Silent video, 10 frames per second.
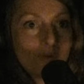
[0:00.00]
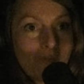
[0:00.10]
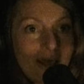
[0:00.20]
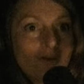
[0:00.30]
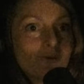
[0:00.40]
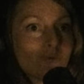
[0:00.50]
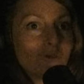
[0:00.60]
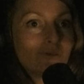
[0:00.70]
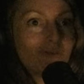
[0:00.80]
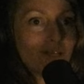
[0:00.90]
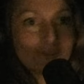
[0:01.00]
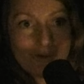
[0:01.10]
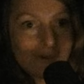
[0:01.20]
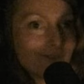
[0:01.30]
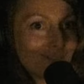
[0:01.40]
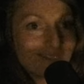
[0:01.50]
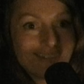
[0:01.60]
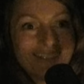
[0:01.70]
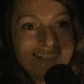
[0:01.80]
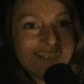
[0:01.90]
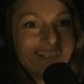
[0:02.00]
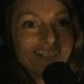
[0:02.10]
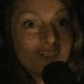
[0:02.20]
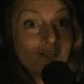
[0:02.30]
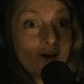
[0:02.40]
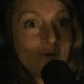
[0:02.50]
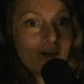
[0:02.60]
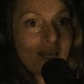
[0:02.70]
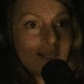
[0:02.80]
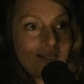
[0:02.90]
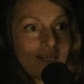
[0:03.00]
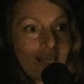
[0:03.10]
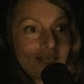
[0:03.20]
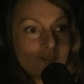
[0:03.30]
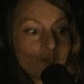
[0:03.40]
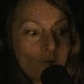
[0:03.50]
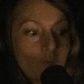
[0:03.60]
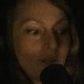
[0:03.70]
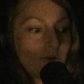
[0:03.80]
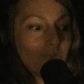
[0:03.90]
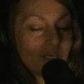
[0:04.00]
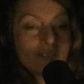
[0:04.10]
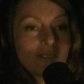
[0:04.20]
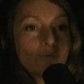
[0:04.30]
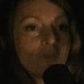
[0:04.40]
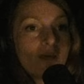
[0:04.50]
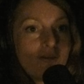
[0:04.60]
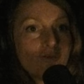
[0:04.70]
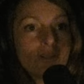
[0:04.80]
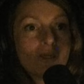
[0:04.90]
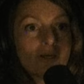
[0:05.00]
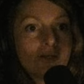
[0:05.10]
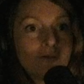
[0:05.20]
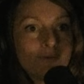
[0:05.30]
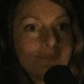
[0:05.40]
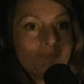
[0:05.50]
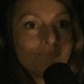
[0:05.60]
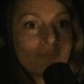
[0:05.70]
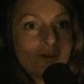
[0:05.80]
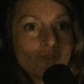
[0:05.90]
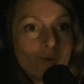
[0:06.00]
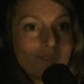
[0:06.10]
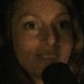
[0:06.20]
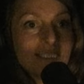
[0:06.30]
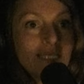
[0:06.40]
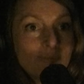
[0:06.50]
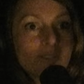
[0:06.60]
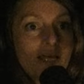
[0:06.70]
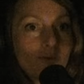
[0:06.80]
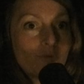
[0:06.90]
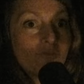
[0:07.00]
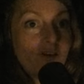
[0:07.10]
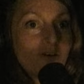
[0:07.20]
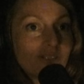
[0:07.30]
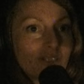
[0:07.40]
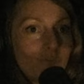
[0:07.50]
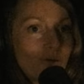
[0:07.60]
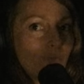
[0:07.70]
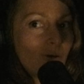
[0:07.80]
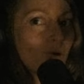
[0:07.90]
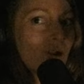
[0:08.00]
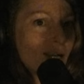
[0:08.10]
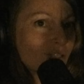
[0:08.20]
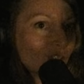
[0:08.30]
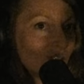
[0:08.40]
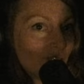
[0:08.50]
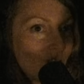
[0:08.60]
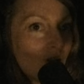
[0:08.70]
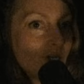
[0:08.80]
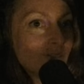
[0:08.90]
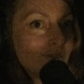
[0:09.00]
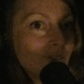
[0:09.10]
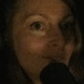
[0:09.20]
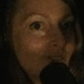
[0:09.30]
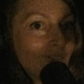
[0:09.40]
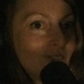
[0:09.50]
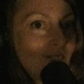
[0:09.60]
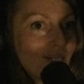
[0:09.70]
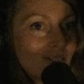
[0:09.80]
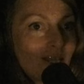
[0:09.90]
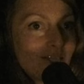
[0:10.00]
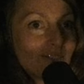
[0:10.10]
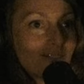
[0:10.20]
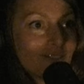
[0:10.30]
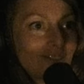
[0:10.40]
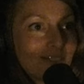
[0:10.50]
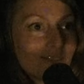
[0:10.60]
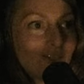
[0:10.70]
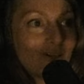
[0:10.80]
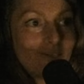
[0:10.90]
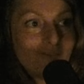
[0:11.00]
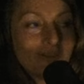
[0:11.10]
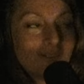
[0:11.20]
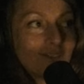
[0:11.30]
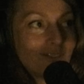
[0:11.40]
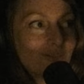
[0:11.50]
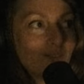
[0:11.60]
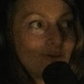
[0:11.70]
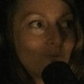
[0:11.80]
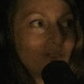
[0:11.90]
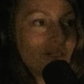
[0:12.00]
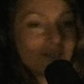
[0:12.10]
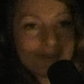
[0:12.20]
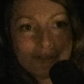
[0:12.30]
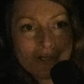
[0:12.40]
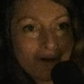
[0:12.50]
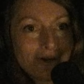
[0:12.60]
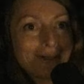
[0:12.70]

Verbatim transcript: matter, we're electrons, and yeah, you know, and and so we are mixing with everything. Mm-hmm. So it seems like we're very separate, but we're actually not, mm-hmm. and that's that's not even uh, you know being esoteric.